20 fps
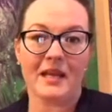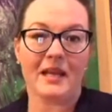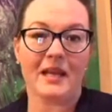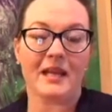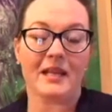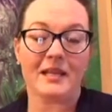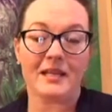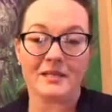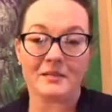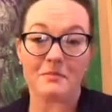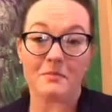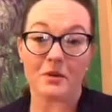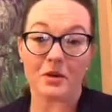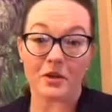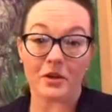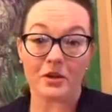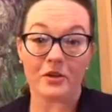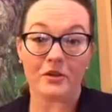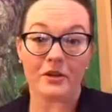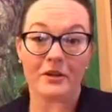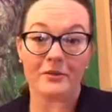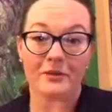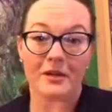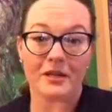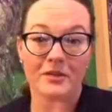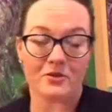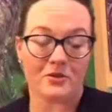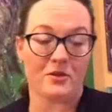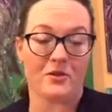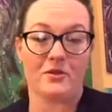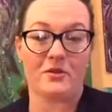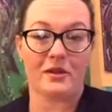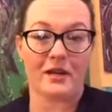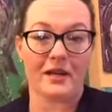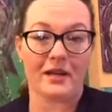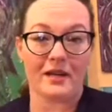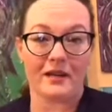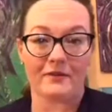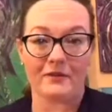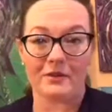It is Mercury
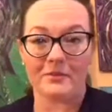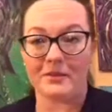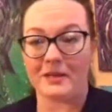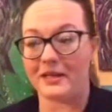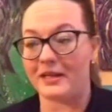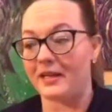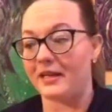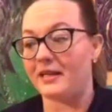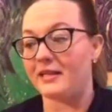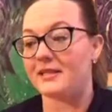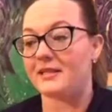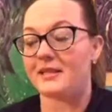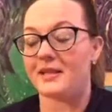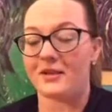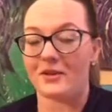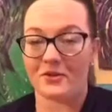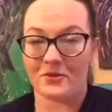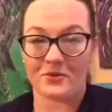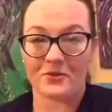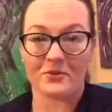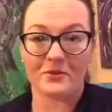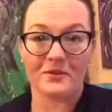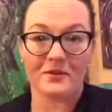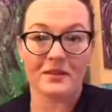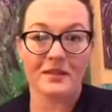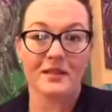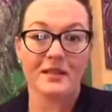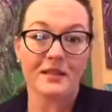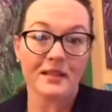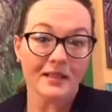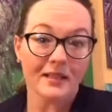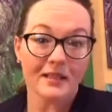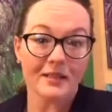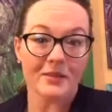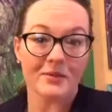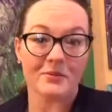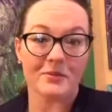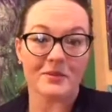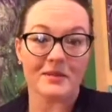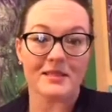retrograde, everybody, so
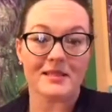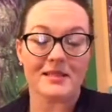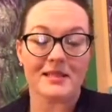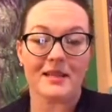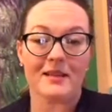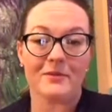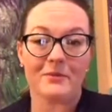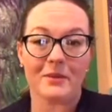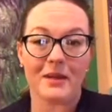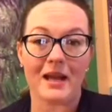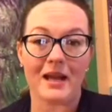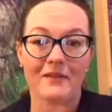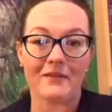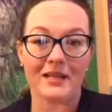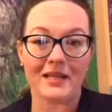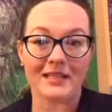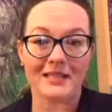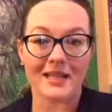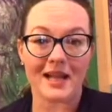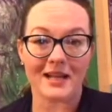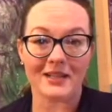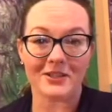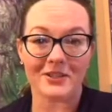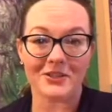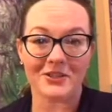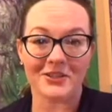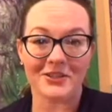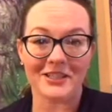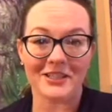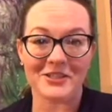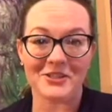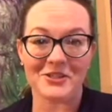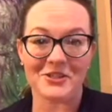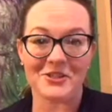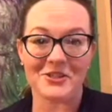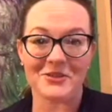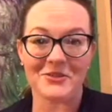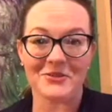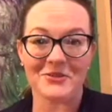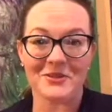we'll see if we have any technical
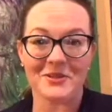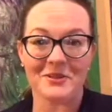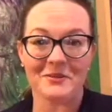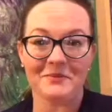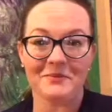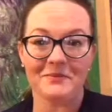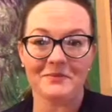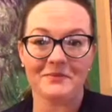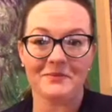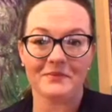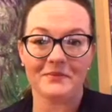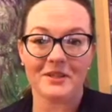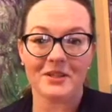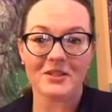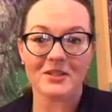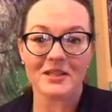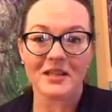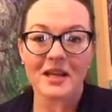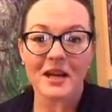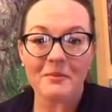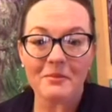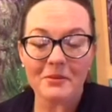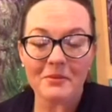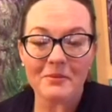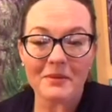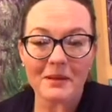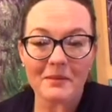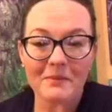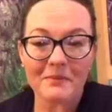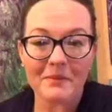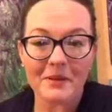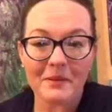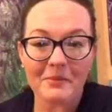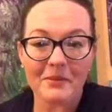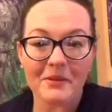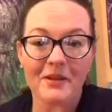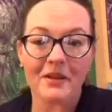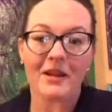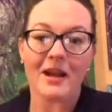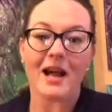issues. There's a couple people
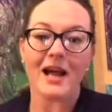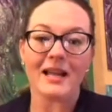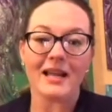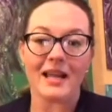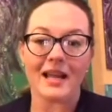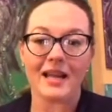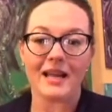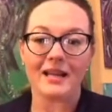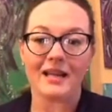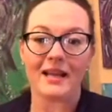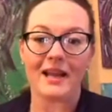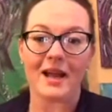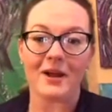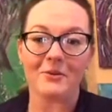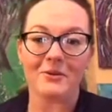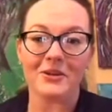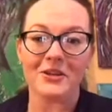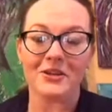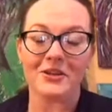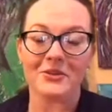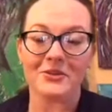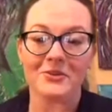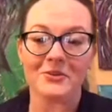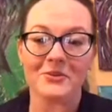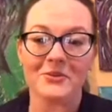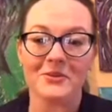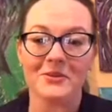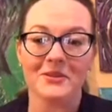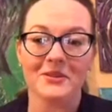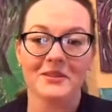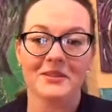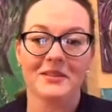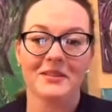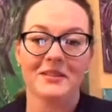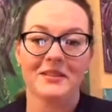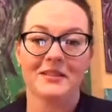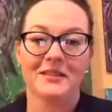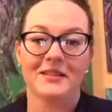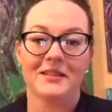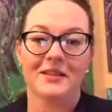there. Hi, Katie. How are you?
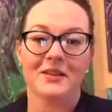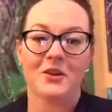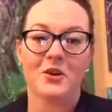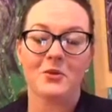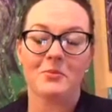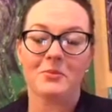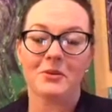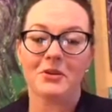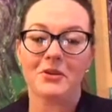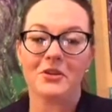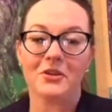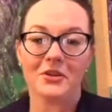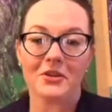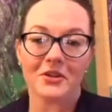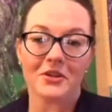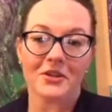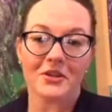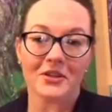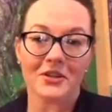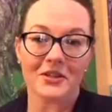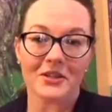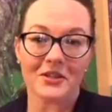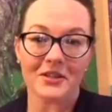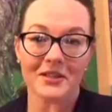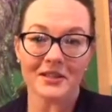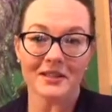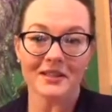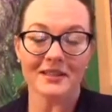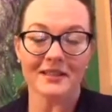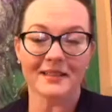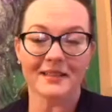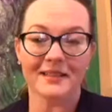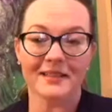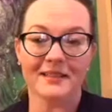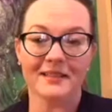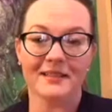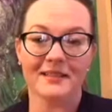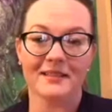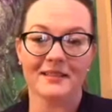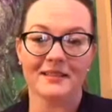Hope you're good.
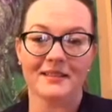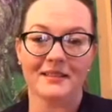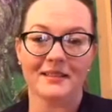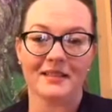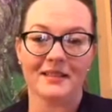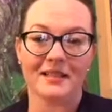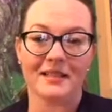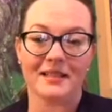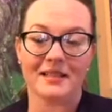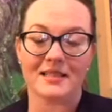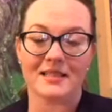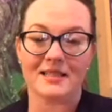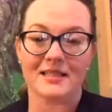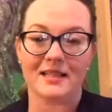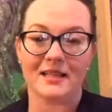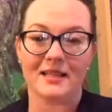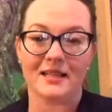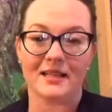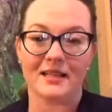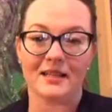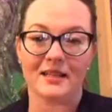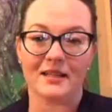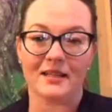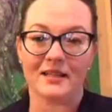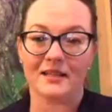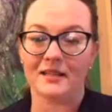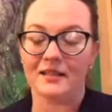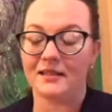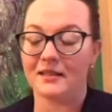Let's see here.